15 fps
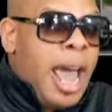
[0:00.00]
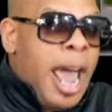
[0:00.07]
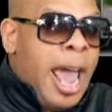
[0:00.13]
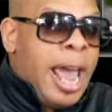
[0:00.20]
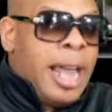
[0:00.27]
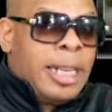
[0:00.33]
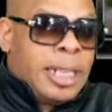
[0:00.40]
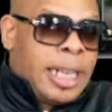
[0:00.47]

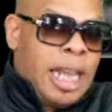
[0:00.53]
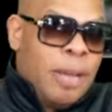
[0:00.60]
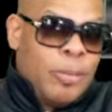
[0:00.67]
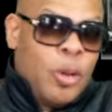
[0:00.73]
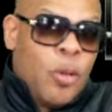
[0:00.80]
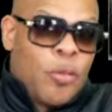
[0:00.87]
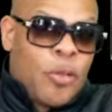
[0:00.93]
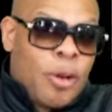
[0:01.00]
and to
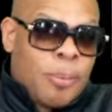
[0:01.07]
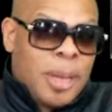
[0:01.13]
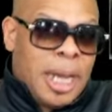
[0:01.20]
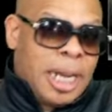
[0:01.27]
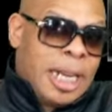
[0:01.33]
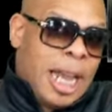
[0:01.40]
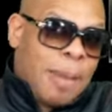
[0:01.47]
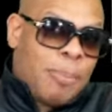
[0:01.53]
keep you from
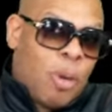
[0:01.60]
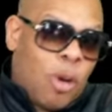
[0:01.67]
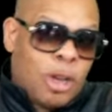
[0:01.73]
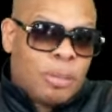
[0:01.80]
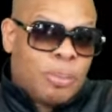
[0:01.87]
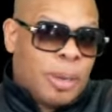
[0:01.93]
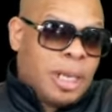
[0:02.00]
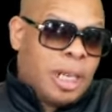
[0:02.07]
hitting that
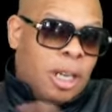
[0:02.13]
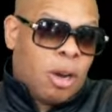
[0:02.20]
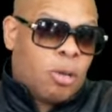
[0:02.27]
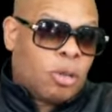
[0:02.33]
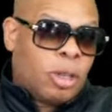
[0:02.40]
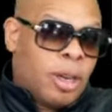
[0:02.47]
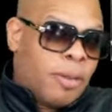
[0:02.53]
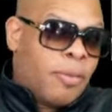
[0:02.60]
pause button and
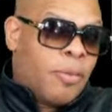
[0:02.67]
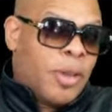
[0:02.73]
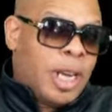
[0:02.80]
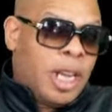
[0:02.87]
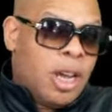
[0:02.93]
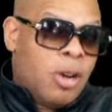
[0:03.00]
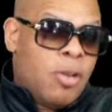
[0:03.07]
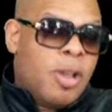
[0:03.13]
going to another
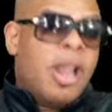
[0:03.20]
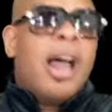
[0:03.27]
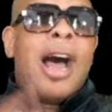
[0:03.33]
video,